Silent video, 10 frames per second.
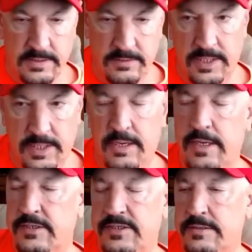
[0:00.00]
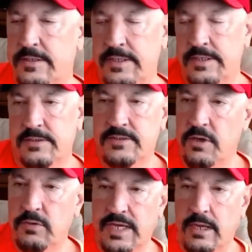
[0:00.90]
it, it's it, there's
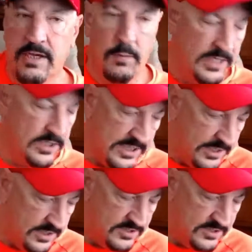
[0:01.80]
no delicate way to say this,